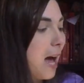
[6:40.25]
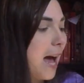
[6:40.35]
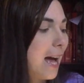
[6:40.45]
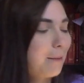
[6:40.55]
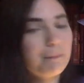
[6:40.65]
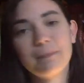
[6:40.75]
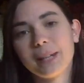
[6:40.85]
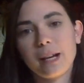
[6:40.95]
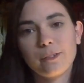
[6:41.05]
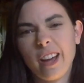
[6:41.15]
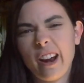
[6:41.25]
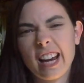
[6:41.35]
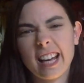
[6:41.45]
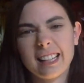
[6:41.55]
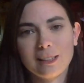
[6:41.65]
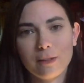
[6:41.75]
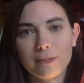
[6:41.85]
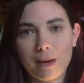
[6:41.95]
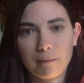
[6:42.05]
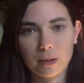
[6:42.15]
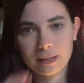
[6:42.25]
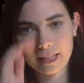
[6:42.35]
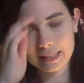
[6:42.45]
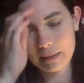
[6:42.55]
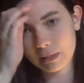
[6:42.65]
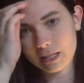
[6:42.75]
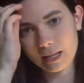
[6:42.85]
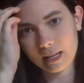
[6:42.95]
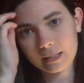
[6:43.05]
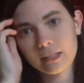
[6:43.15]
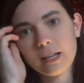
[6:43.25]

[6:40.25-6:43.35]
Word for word: Um, but I don't care, I kind of love that, but like Lemony Snicket.